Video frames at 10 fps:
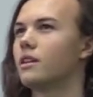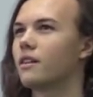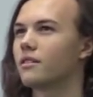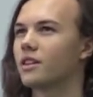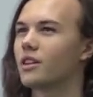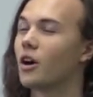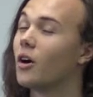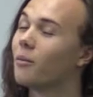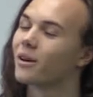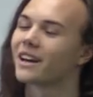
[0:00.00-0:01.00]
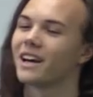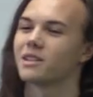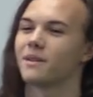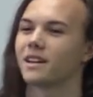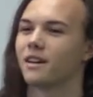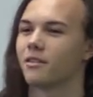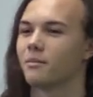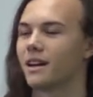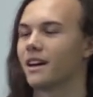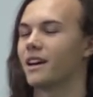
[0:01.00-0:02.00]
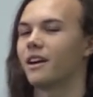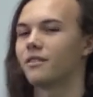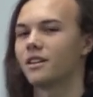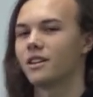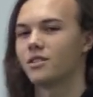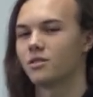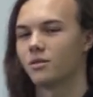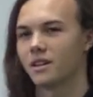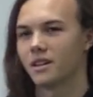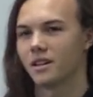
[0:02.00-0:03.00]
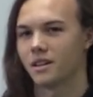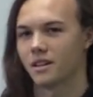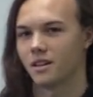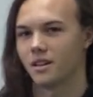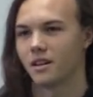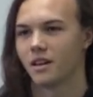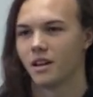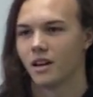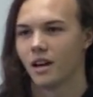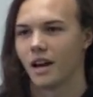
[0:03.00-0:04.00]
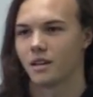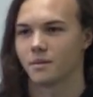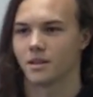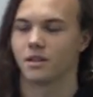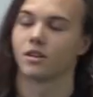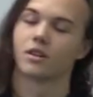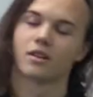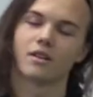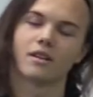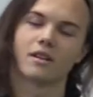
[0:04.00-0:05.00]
not really the homework aspect of it, but I really enjoy getting the aspect to learn